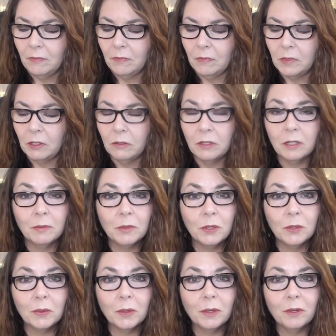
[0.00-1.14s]
So some
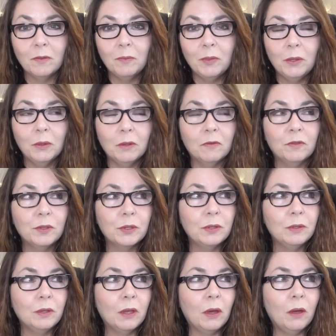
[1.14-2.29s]
sort of beautiful
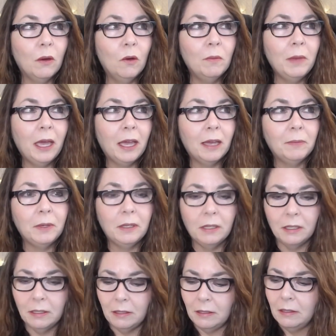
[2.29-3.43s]
home happiness.